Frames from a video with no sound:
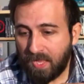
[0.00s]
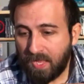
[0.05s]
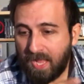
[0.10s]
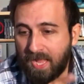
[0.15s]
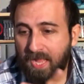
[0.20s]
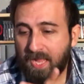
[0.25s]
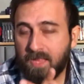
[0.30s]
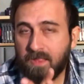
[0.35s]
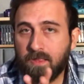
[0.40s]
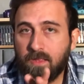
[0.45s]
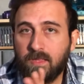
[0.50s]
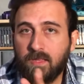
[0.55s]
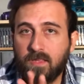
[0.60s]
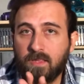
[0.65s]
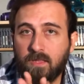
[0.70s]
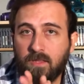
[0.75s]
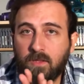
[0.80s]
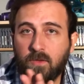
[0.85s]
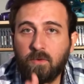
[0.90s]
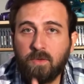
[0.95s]
And
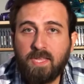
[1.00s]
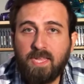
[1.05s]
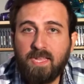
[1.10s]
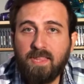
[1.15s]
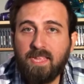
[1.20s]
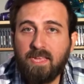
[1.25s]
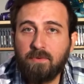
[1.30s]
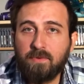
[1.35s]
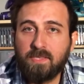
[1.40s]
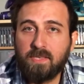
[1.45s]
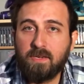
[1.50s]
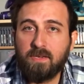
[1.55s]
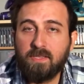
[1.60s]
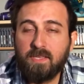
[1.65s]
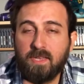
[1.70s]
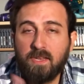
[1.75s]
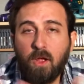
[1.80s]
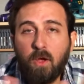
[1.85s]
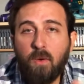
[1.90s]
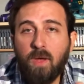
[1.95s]
the little kid that was there
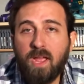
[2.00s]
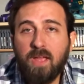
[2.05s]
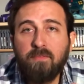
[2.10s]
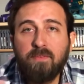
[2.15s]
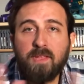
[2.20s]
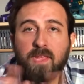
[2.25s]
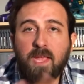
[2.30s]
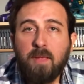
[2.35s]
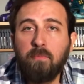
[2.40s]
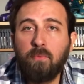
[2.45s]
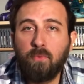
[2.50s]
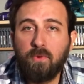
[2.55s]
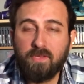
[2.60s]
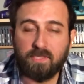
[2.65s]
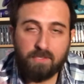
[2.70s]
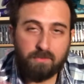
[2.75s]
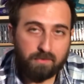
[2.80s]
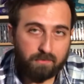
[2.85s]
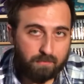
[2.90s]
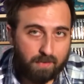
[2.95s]
said, Oh, I have a Game Boy.
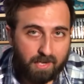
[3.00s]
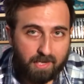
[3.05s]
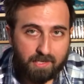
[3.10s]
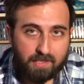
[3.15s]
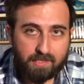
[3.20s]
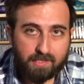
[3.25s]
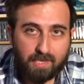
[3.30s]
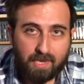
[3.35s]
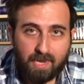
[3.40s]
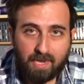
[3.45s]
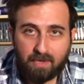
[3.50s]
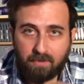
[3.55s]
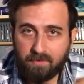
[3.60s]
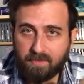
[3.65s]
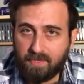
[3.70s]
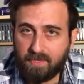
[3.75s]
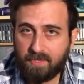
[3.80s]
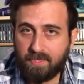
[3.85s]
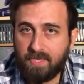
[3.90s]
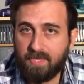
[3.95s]
So he ran inside, and I was
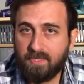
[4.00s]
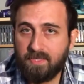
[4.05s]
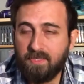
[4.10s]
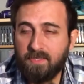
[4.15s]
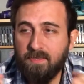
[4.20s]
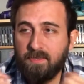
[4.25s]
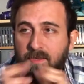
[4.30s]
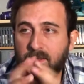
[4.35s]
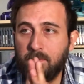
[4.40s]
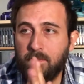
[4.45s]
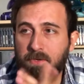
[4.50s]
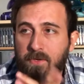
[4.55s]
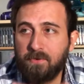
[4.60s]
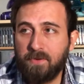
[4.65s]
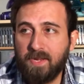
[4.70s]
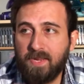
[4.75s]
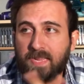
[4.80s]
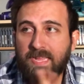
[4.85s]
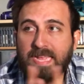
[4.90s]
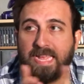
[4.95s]
like, Yes, this is going to be
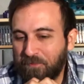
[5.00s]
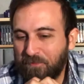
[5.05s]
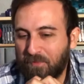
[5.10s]
great.